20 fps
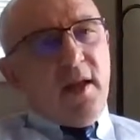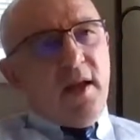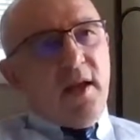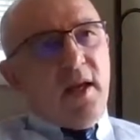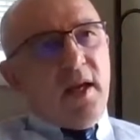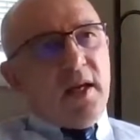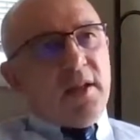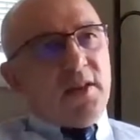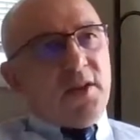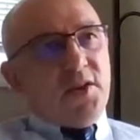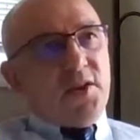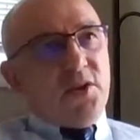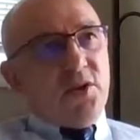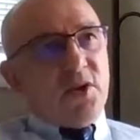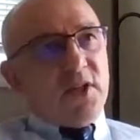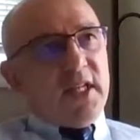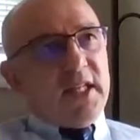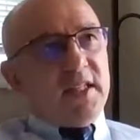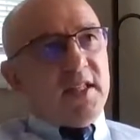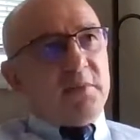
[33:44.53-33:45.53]
And the
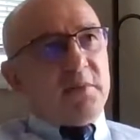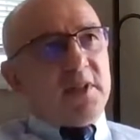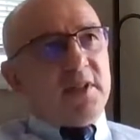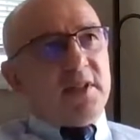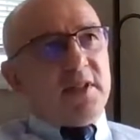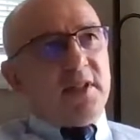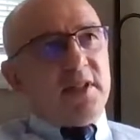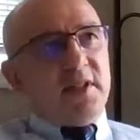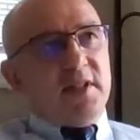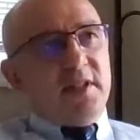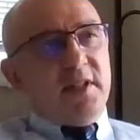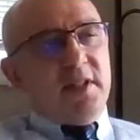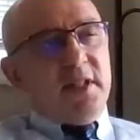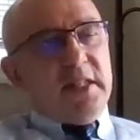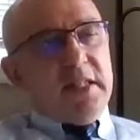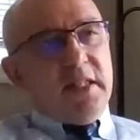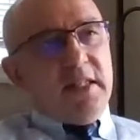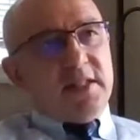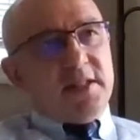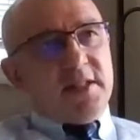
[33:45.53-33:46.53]
third element
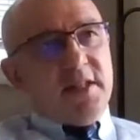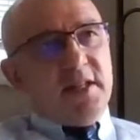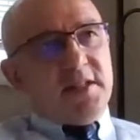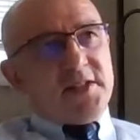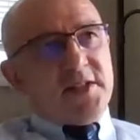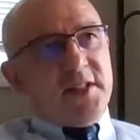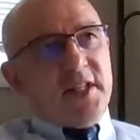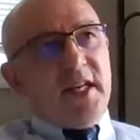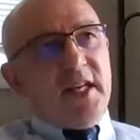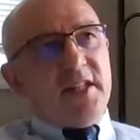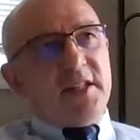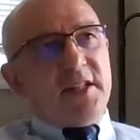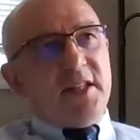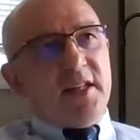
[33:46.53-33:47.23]
is data.